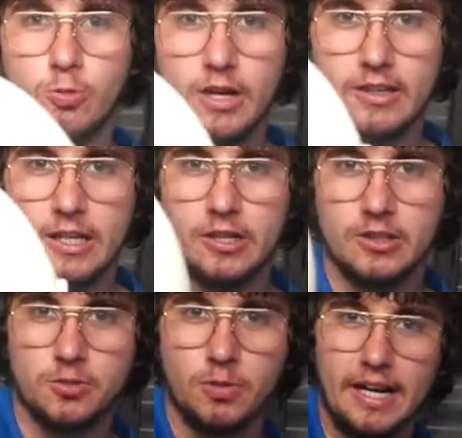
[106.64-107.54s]
welding
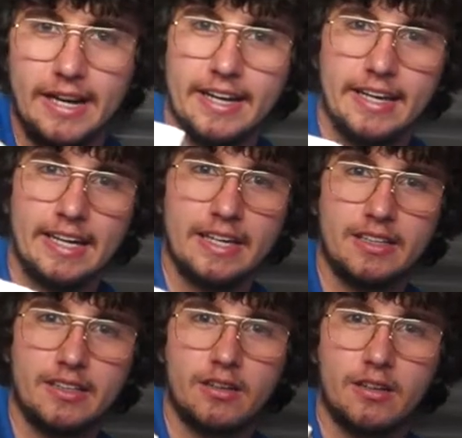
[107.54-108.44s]
hoods, where it
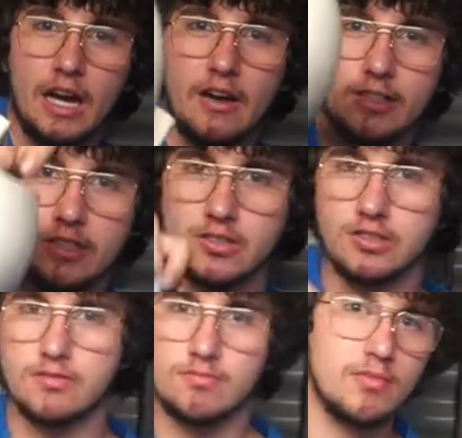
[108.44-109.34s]

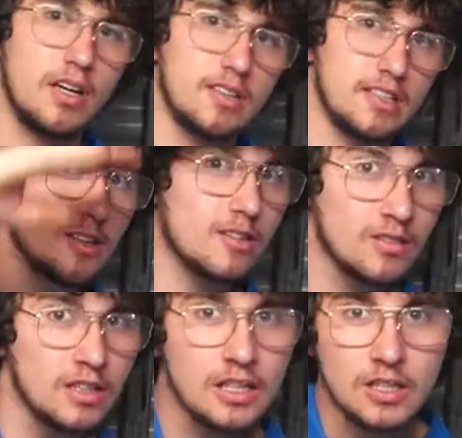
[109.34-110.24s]
covers a little
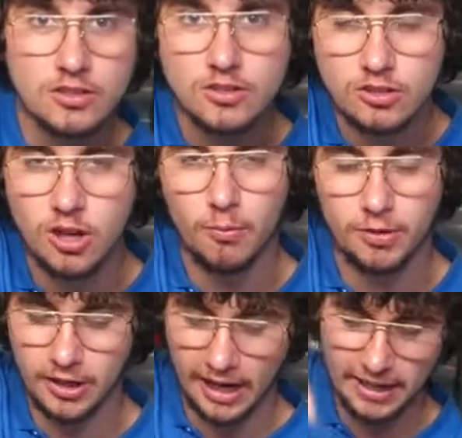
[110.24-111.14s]
top of
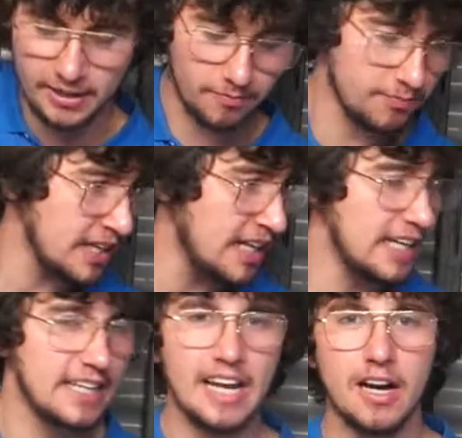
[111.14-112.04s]
your head.
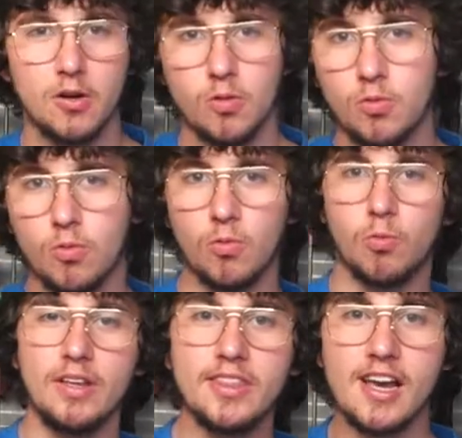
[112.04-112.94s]
Now,
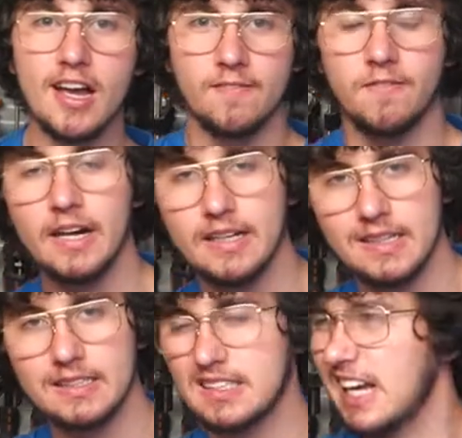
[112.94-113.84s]
one thing I find
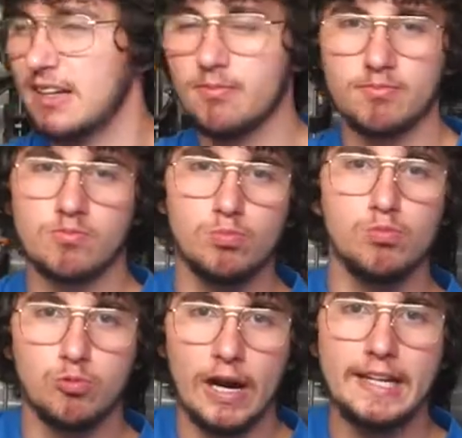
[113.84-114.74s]
is that
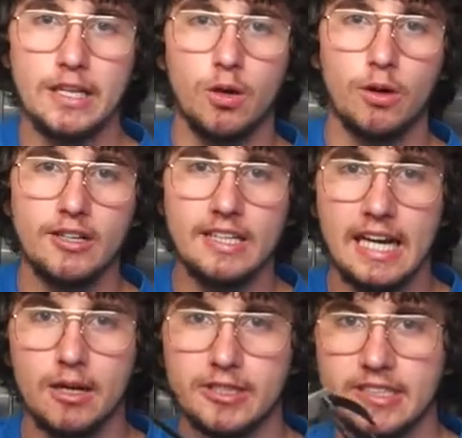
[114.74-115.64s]
regular welding
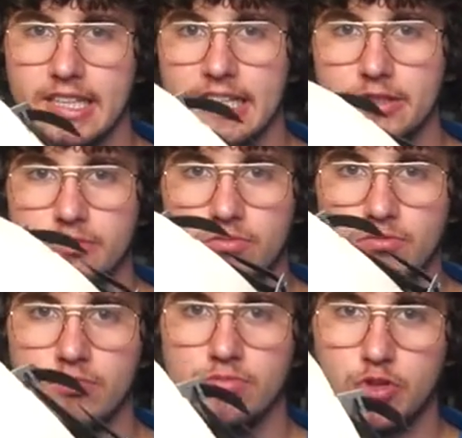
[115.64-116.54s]
helmets, they
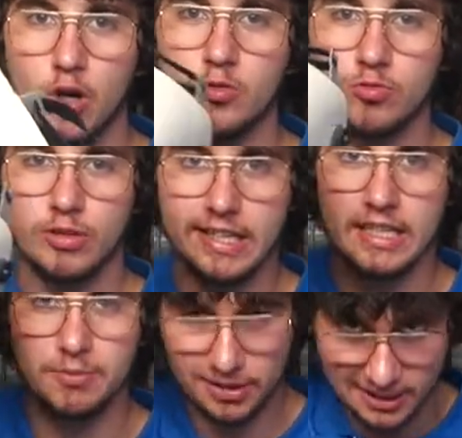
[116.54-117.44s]
don't
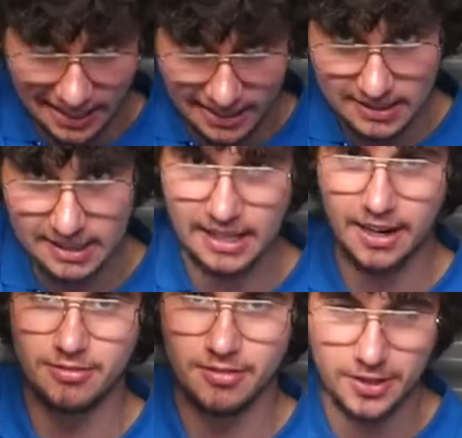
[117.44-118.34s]
really protect
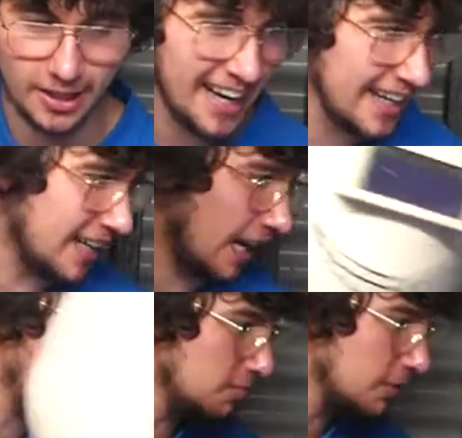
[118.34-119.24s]
enough of your head. I've
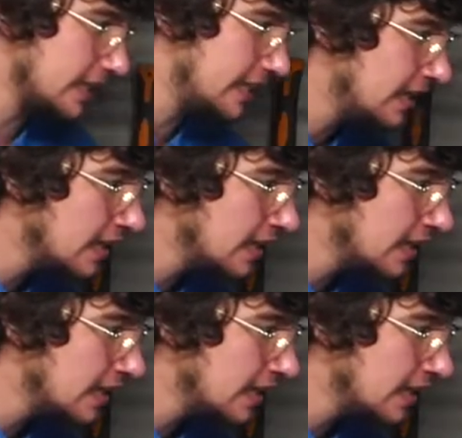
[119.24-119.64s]
got pretty